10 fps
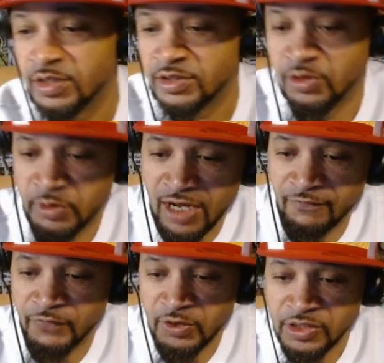So
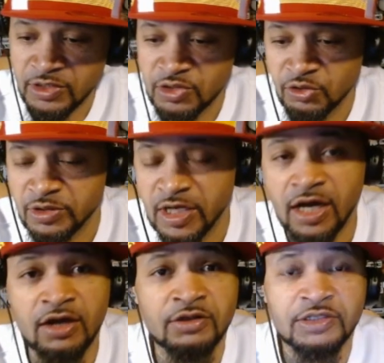without further ado,
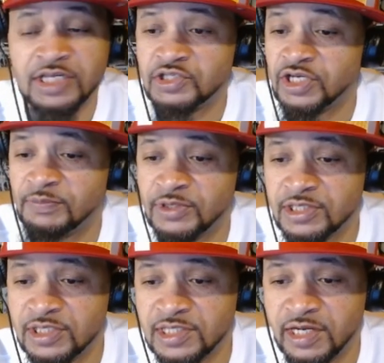y'all, let's jump
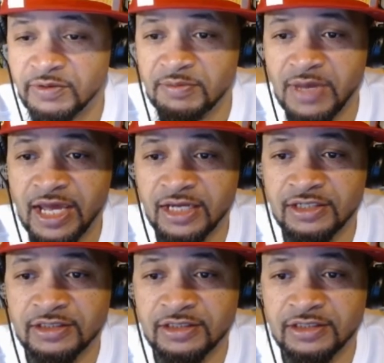into this Harry Mack.